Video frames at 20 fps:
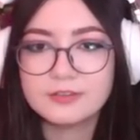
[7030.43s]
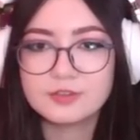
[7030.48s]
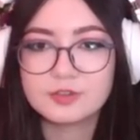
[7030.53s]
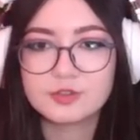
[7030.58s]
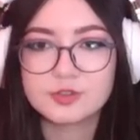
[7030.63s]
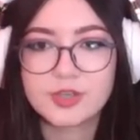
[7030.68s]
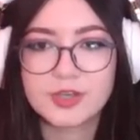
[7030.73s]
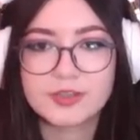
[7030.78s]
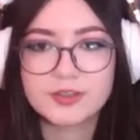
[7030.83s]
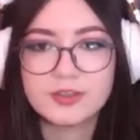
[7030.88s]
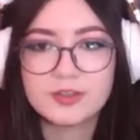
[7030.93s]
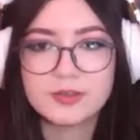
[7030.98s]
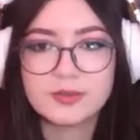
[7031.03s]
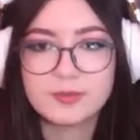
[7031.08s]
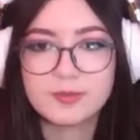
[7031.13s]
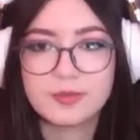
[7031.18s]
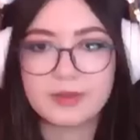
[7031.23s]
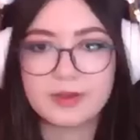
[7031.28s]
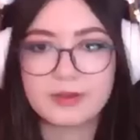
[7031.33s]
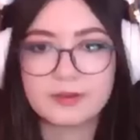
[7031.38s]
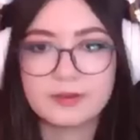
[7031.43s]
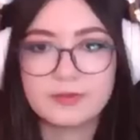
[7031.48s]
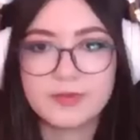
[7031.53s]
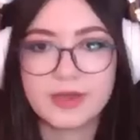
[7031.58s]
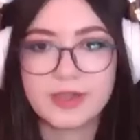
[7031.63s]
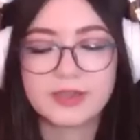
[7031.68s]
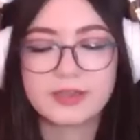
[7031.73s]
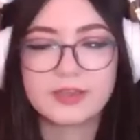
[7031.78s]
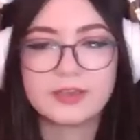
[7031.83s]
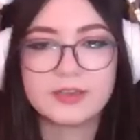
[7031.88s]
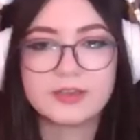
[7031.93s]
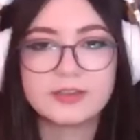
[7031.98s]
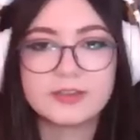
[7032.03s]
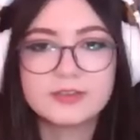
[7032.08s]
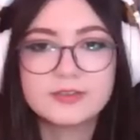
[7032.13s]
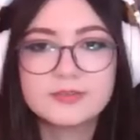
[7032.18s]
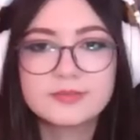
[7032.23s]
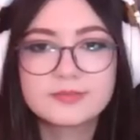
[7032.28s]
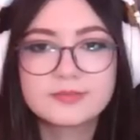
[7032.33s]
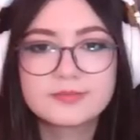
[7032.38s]
Let's try the barrel back
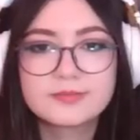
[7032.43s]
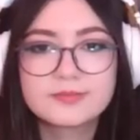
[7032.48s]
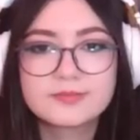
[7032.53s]
here.